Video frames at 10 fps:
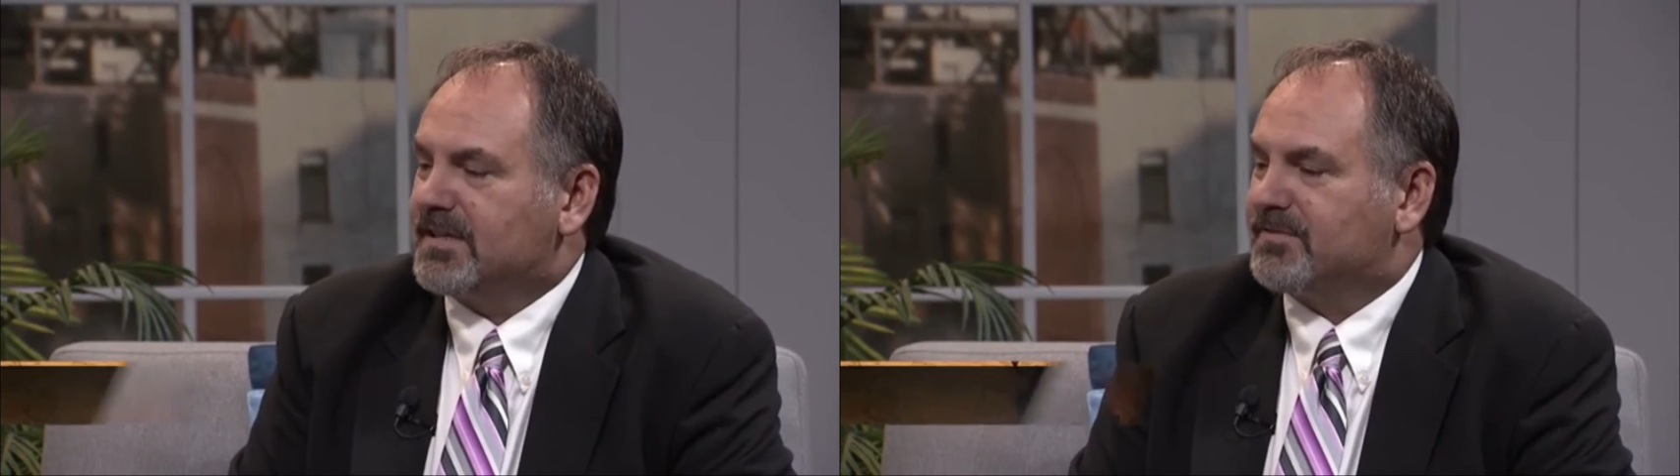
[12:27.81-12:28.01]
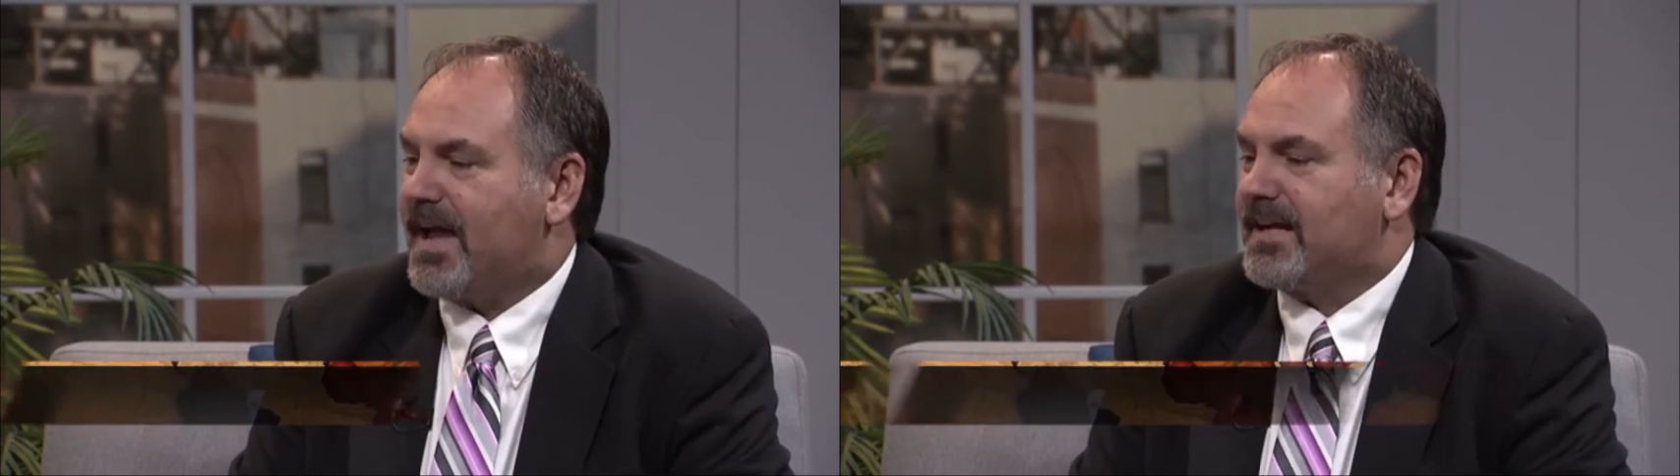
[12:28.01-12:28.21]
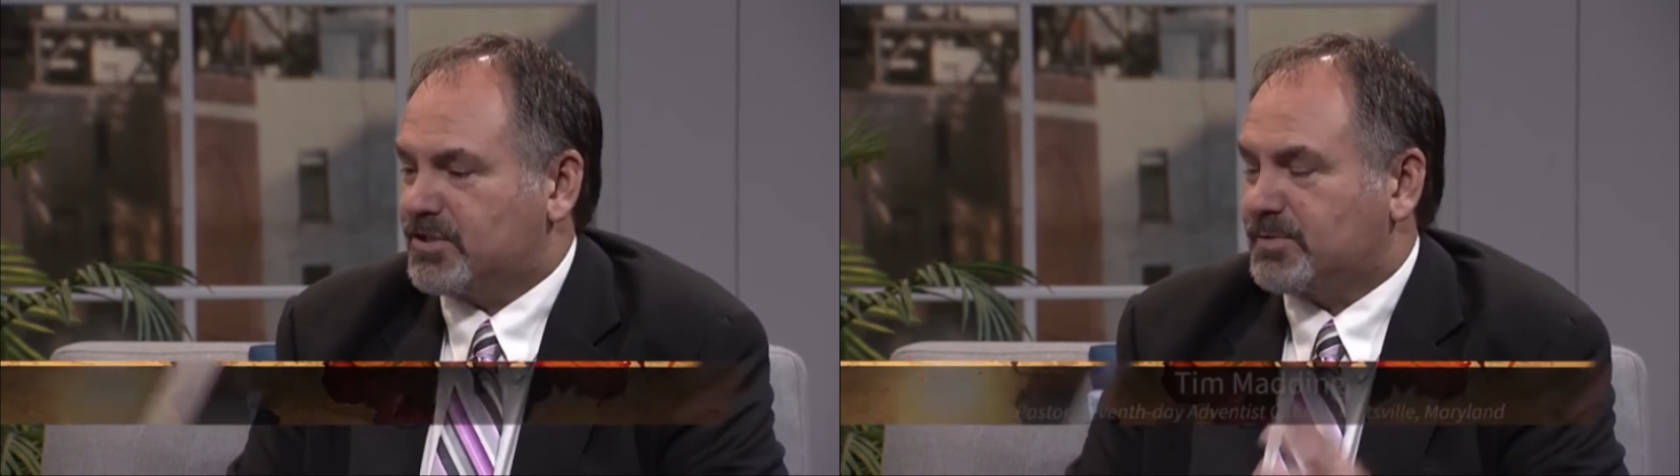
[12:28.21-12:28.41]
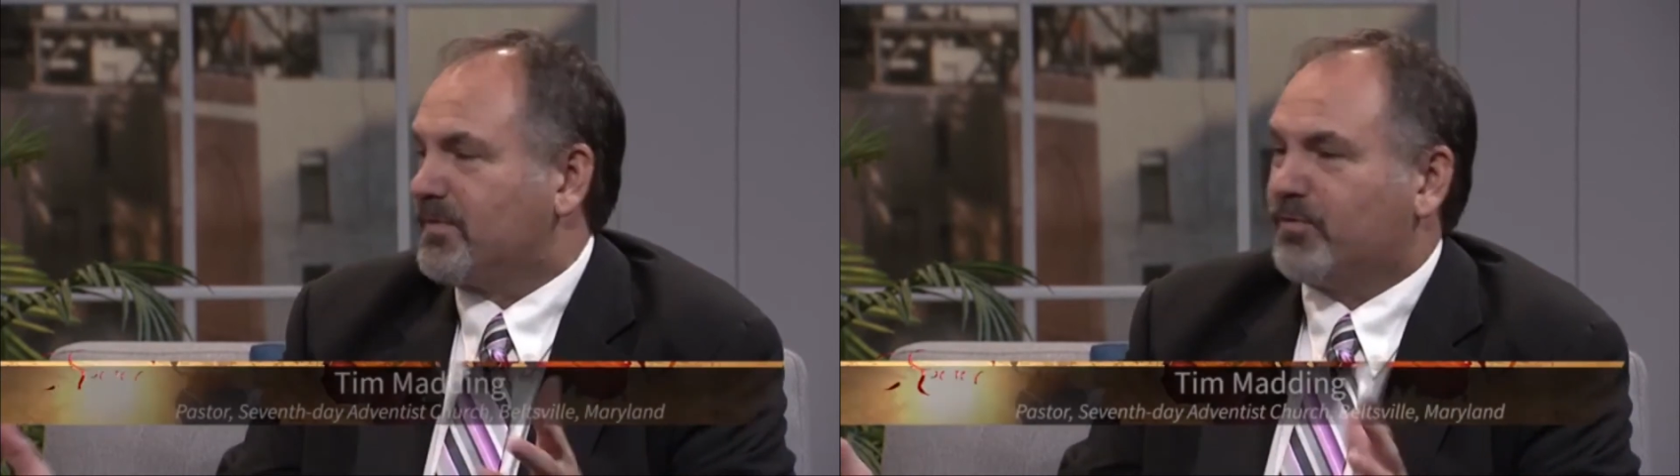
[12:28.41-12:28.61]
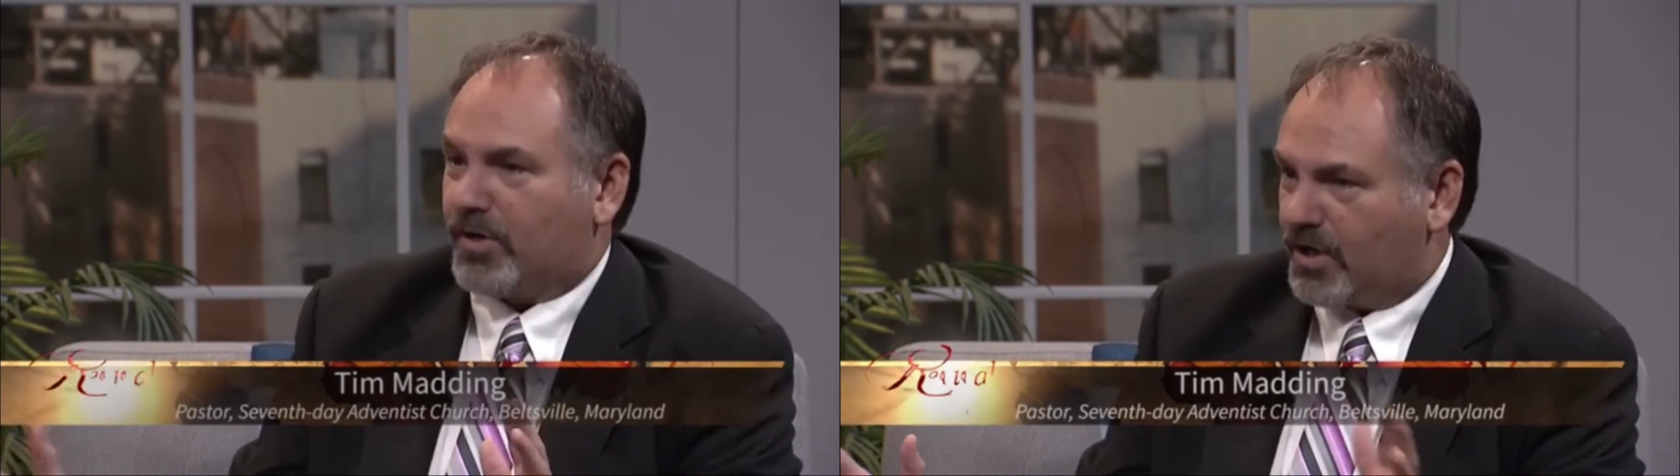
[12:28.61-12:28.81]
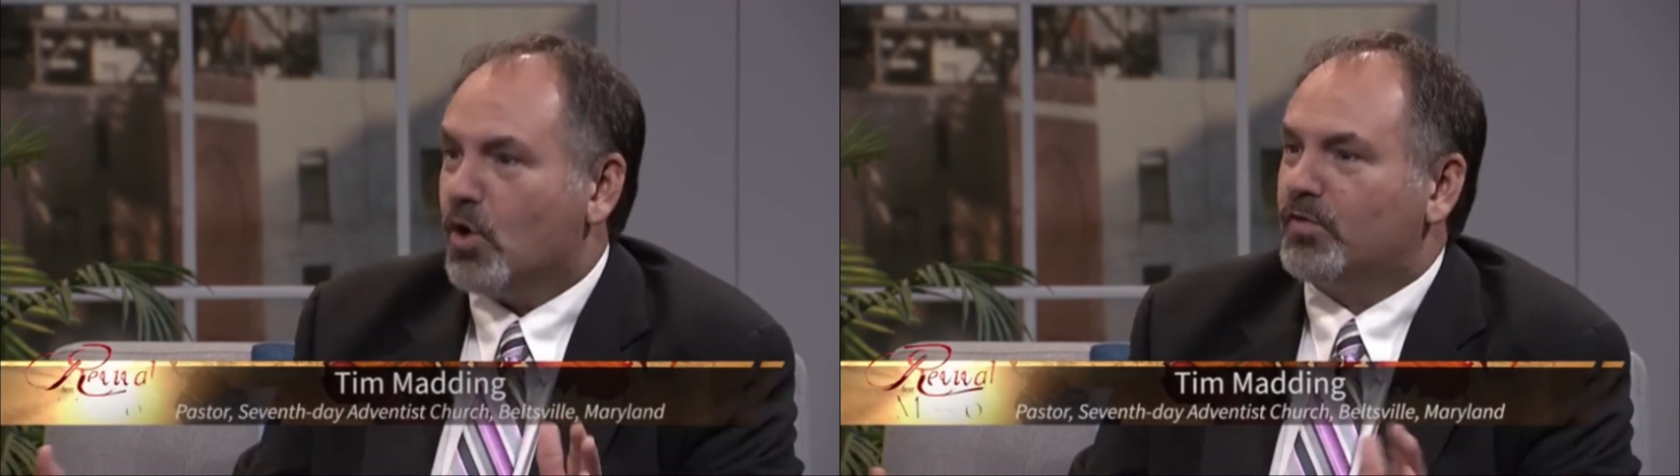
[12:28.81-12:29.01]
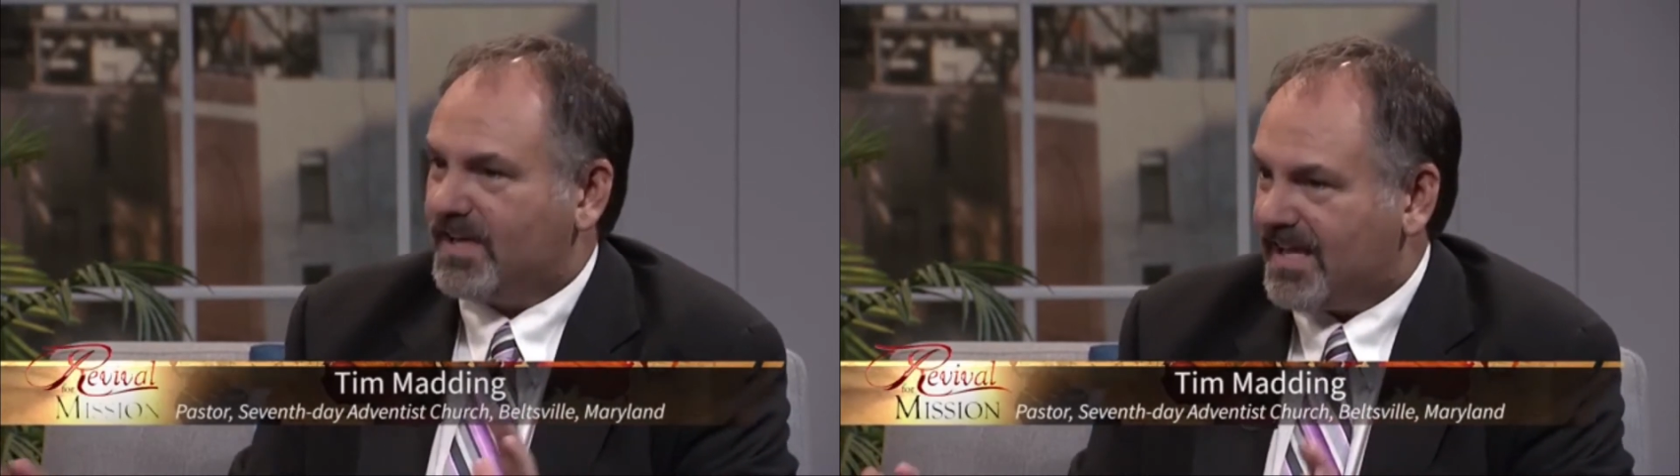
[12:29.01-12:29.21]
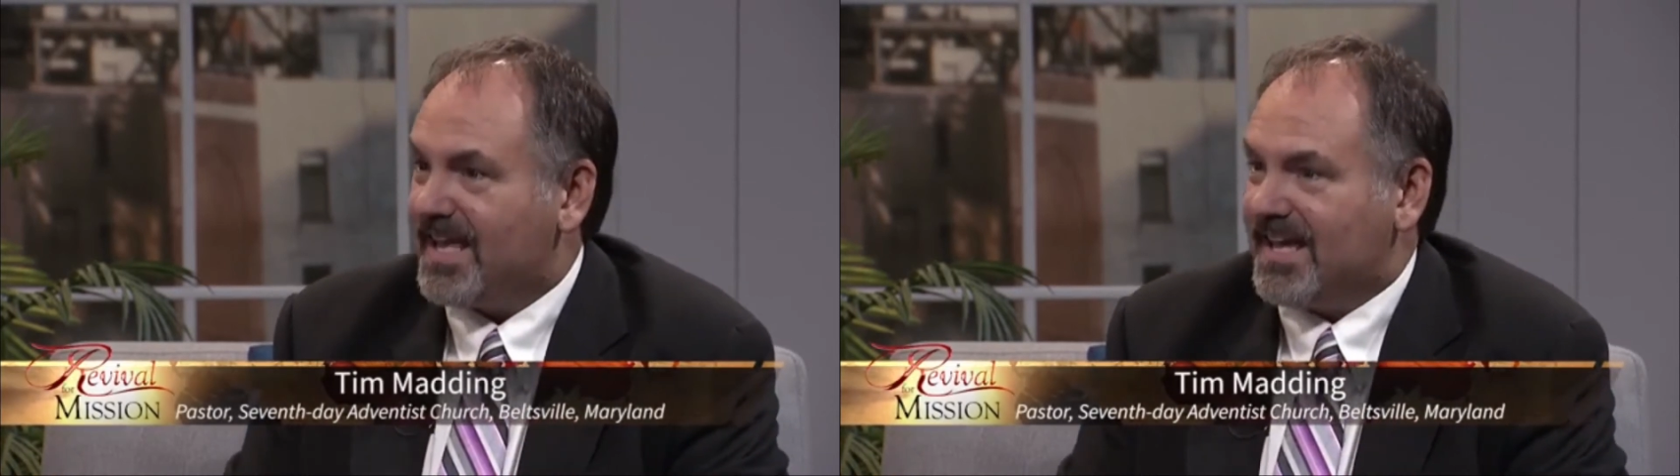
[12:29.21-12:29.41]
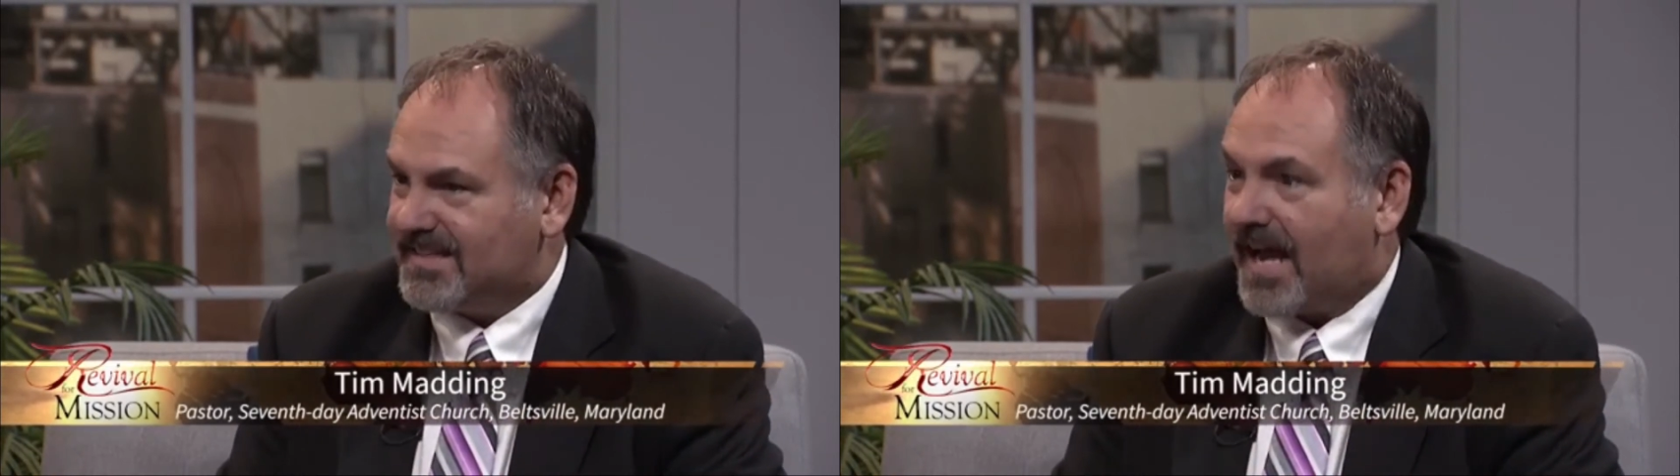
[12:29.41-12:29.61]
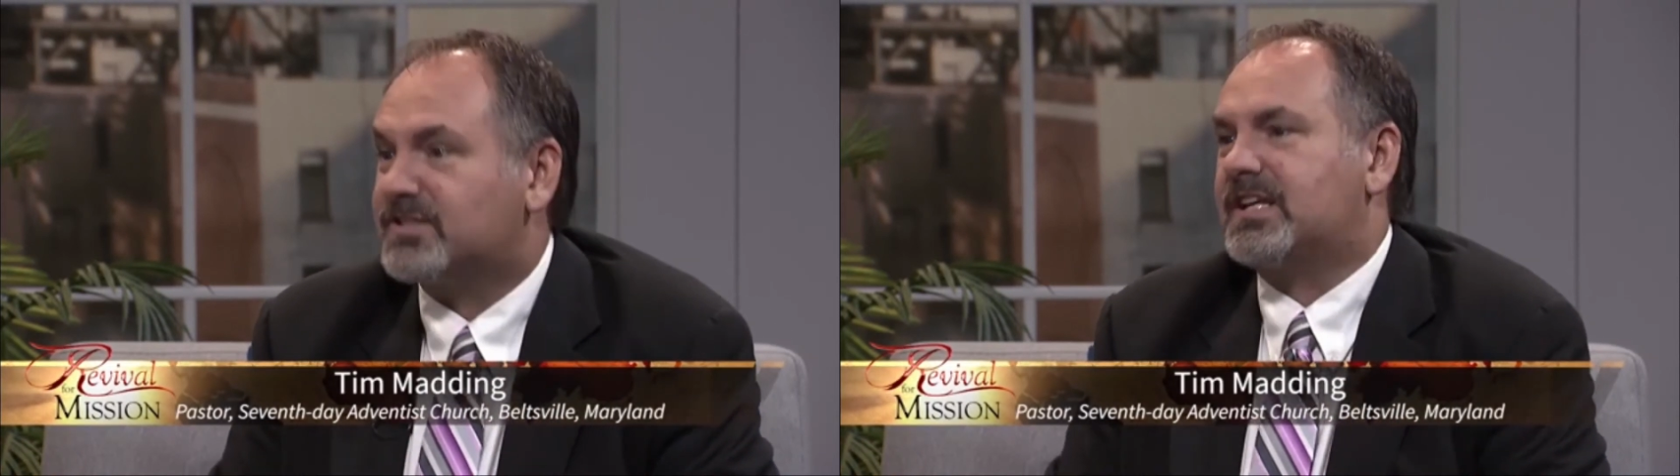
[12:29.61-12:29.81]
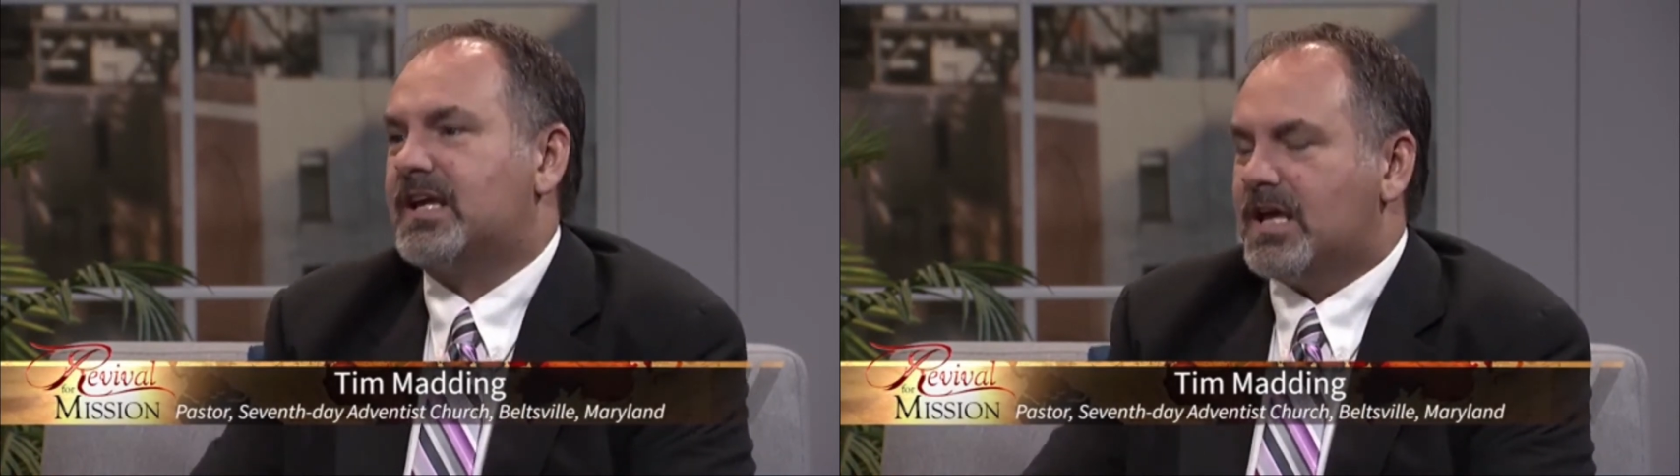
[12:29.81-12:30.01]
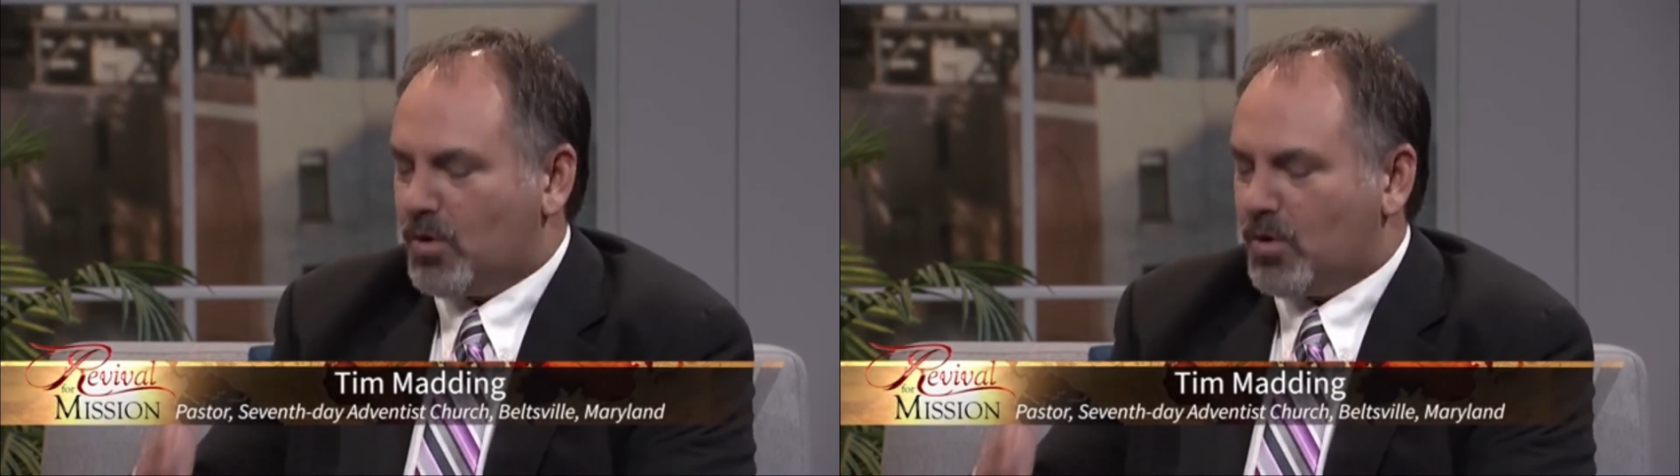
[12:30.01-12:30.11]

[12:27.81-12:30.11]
In fact, just before COVID hit, actually,